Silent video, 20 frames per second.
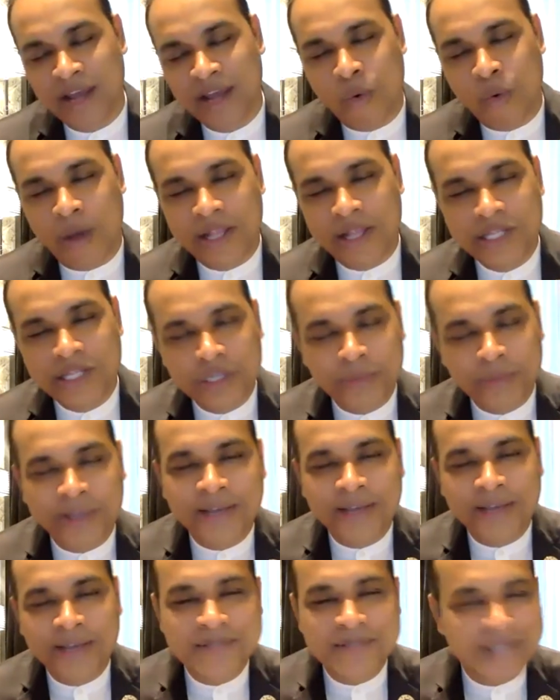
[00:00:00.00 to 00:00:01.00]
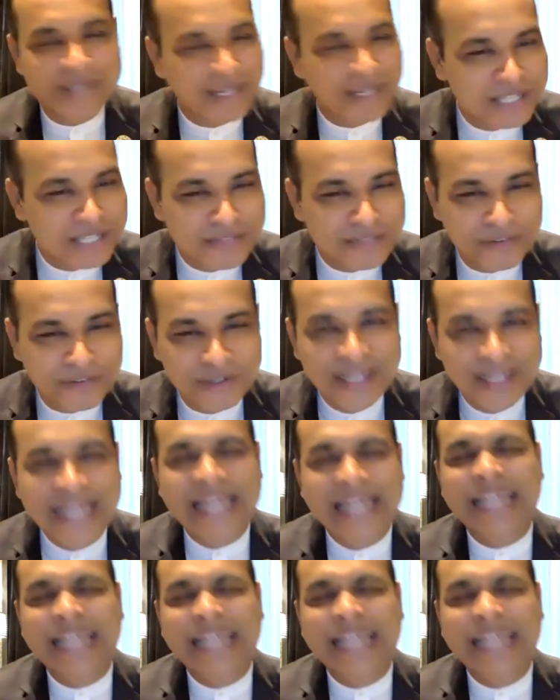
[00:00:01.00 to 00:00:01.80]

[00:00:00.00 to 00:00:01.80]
once you become successful,